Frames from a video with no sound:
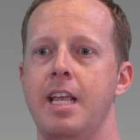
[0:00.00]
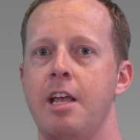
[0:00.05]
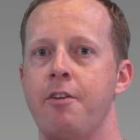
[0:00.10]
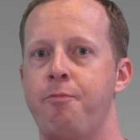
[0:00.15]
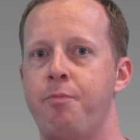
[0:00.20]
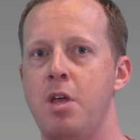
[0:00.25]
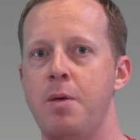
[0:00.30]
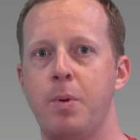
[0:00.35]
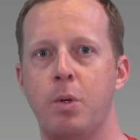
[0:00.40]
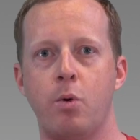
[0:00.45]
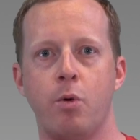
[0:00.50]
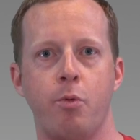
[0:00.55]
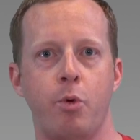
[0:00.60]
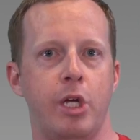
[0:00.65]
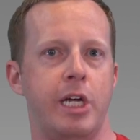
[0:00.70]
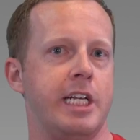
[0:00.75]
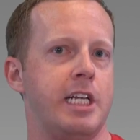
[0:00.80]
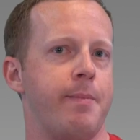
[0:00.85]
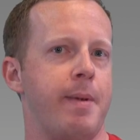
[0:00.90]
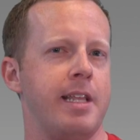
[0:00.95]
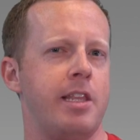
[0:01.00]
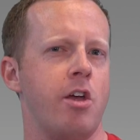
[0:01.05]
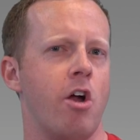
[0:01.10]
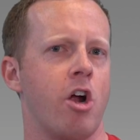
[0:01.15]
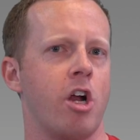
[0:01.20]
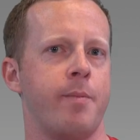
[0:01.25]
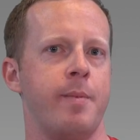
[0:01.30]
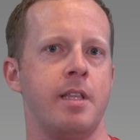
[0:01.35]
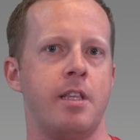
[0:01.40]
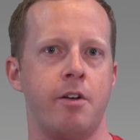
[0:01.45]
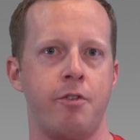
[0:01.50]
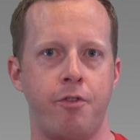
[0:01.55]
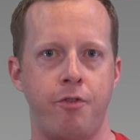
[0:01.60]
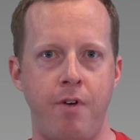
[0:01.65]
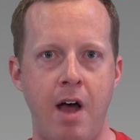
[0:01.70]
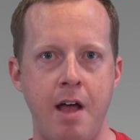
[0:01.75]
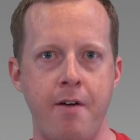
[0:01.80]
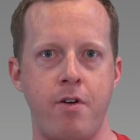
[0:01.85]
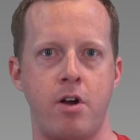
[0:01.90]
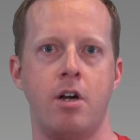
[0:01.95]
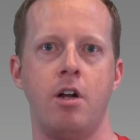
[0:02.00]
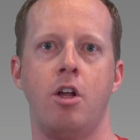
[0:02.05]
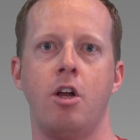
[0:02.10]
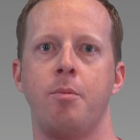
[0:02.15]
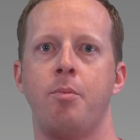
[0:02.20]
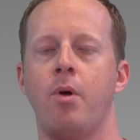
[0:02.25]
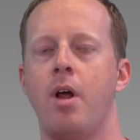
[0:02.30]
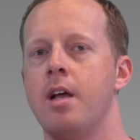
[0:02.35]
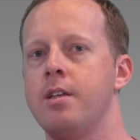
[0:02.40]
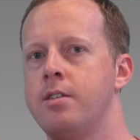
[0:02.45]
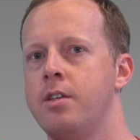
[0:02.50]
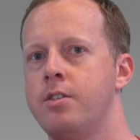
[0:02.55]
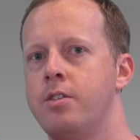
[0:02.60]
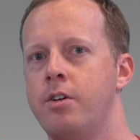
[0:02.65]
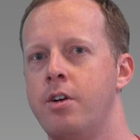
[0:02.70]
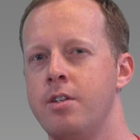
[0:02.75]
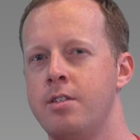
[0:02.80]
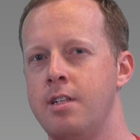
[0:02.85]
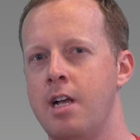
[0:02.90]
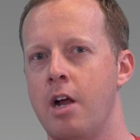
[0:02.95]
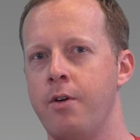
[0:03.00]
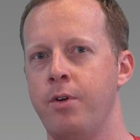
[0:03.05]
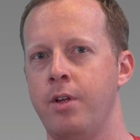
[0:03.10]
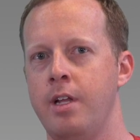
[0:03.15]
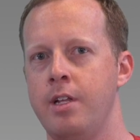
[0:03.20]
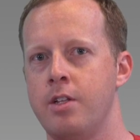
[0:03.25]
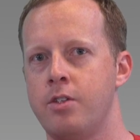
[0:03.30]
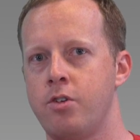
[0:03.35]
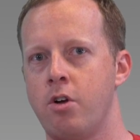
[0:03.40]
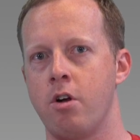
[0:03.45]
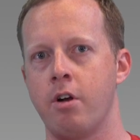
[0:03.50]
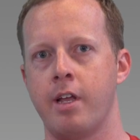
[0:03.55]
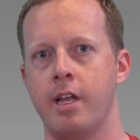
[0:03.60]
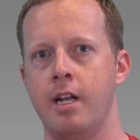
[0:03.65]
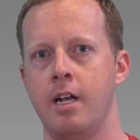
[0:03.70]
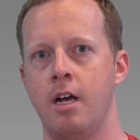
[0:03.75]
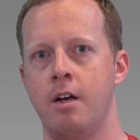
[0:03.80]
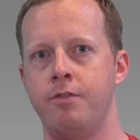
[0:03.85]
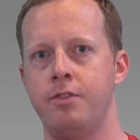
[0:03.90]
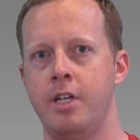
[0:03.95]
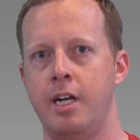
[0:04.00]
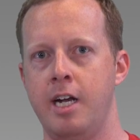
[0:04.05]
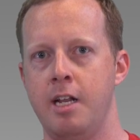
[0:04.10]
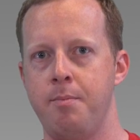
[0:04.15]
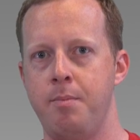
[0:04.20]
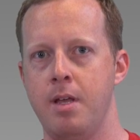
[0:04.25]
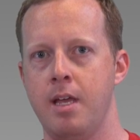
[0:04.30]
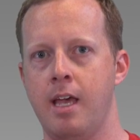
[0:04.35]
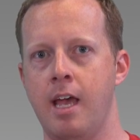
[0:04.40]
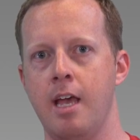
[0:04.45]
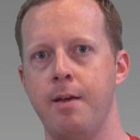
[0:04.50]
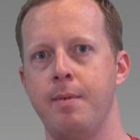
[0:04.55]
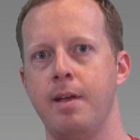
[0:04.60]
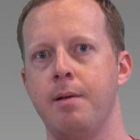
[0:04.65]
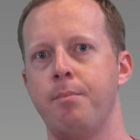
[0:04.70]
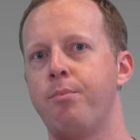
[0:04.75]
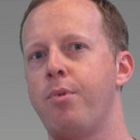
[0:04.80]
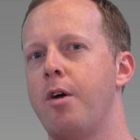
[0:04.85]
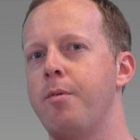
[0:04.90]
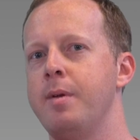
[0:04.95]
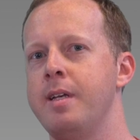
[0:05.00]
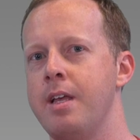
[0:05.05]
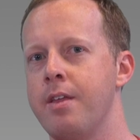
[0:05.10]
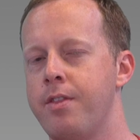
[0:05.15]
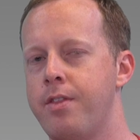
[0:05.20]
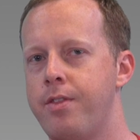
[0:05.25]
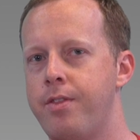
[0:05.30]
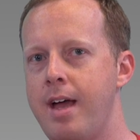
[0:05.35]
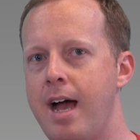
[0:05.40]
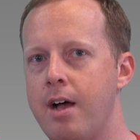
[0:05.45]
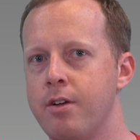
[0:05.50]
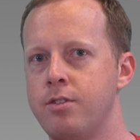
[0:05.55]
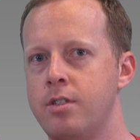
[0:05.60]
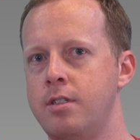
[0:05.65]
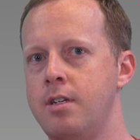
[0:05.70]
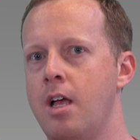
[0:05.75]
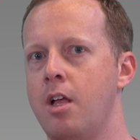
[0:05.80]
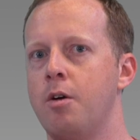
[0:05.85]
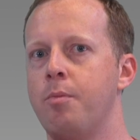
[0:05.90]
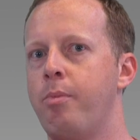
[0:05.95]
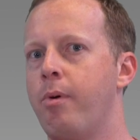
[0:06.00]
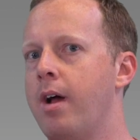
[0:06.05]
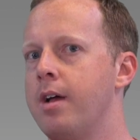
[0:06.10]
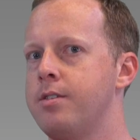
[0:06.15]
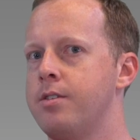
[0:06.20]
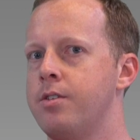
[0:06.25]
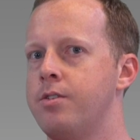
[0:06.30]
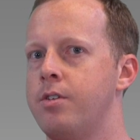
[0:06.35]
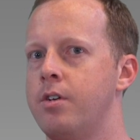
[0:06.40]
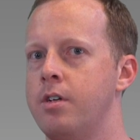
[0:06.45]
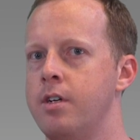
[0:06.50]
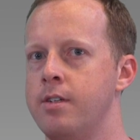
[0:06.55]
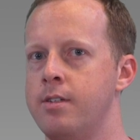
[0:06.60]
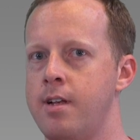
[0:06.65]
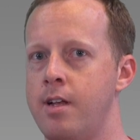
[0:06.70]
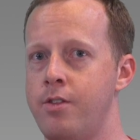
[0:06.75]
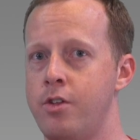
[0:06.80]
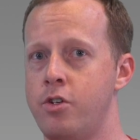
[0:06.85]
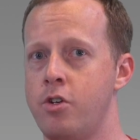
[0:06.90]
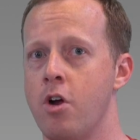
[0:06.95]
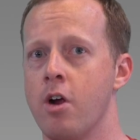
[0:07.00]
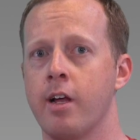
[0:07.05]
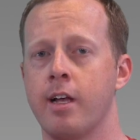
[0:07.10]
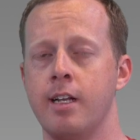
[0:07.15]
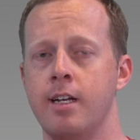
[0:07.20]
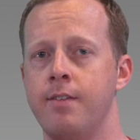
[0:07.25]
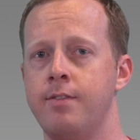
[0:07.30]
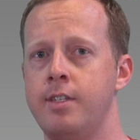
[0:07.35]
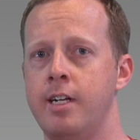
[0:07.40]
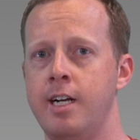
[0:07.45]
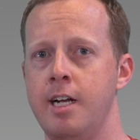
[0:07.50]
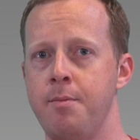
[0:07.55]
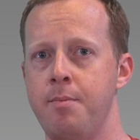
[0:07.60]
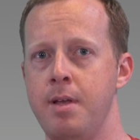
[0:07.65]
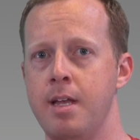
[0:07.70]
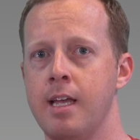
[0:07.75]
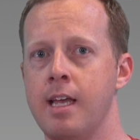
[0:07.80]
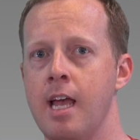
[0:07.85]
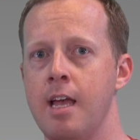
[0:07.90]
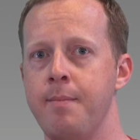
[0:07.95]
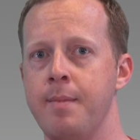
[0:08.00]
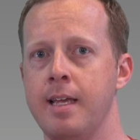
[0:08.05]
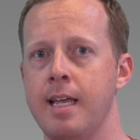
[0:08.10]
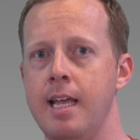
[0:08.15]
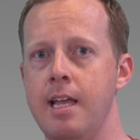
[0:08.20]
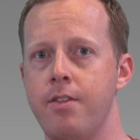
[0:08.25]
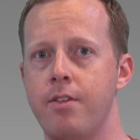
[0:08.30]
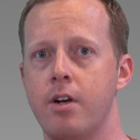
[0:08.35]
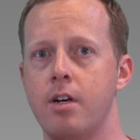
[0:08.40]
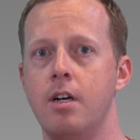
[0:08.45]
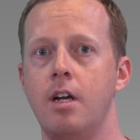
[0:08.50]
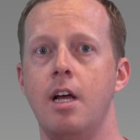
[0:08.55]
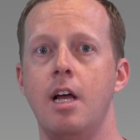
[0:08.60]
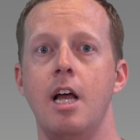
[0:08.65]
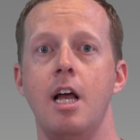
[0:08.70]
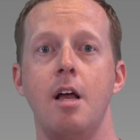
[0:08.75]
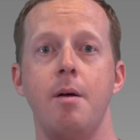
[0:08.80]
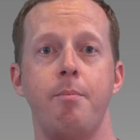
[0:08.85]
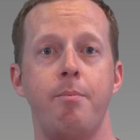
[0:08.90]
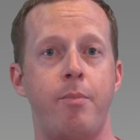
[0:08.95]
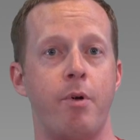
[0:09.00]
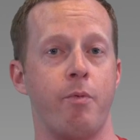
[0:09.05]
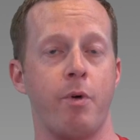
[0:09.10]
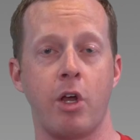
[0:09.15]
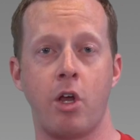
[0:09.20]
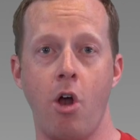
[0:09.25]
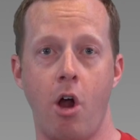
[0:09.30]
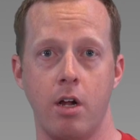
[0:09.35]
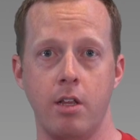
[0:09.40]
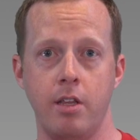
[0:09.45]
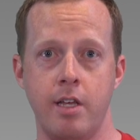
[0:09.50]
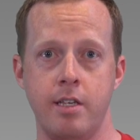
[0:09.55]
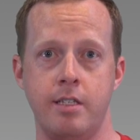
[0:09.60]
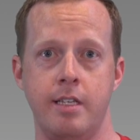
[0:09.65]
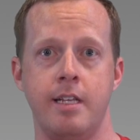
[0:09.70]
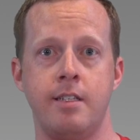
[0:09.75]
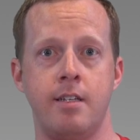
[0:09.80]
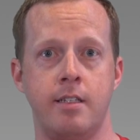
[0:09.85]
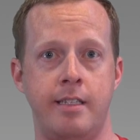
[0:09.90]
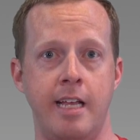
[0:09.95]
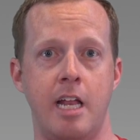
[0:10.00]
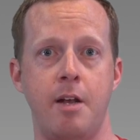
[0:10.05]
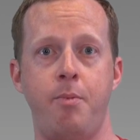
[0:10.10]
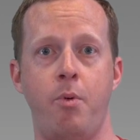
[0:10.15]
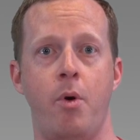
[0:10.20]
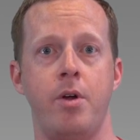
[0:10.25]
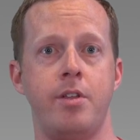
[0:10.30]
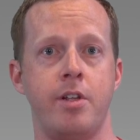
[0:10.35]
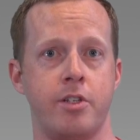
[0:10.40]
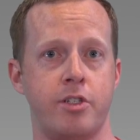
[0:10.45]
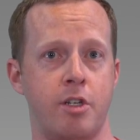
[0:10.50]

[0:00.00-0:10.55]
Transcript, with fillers: If people were willing to make the argument that a five hundred dollar processor is not really the target of ten eighty p gaming, probably a one thousand dollar processor is not the target of ten eighty p gaming either. But regardless, it's a data point that